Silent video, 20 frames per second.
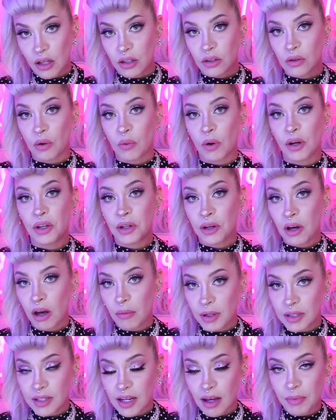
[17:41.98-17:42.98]
So I want you to
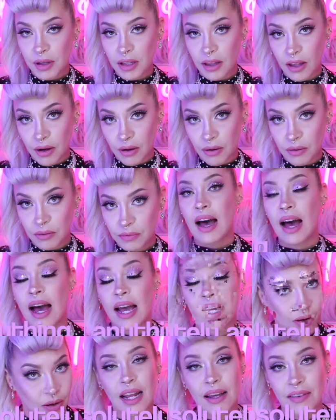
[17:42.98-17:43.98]
comment down below.
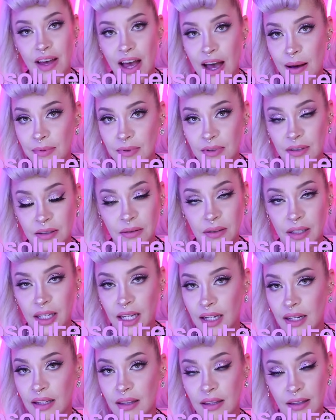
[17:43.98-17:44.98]
I can have absolutely
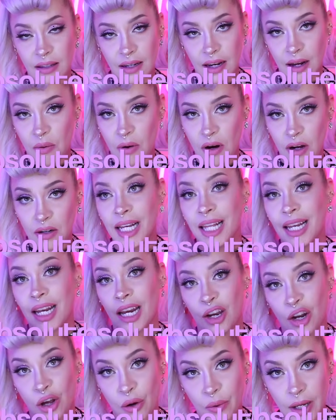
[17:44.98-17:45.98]
anything that I want, and
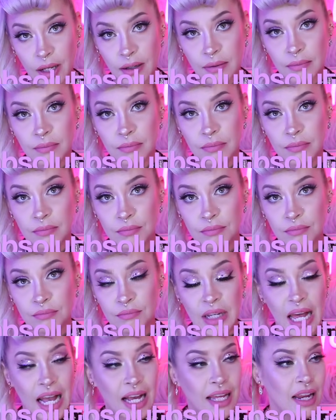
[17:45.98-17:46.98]
I know it.
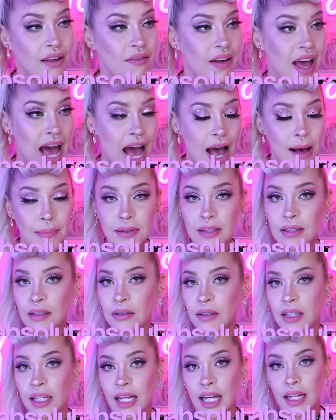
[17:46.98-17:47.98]
I can have
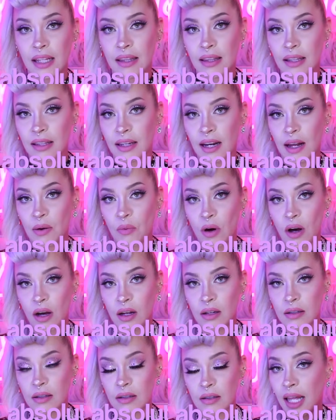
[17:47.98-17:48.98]
absolutely anything that I
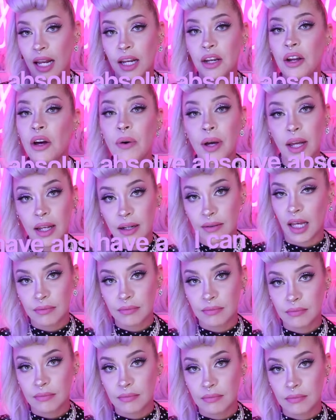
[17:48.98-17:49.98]
want, and I know it.
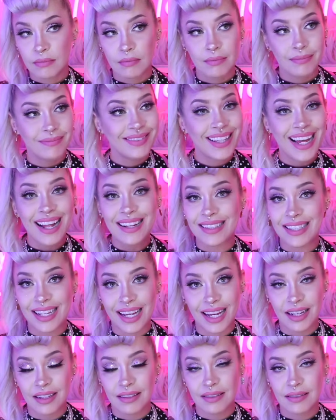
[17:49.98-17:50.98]
That's
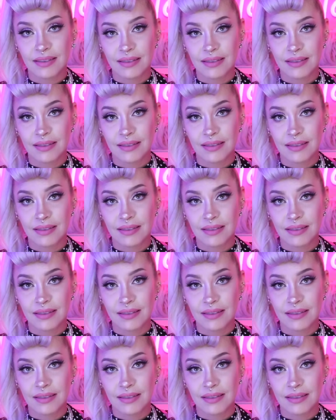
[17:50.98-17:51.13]
it.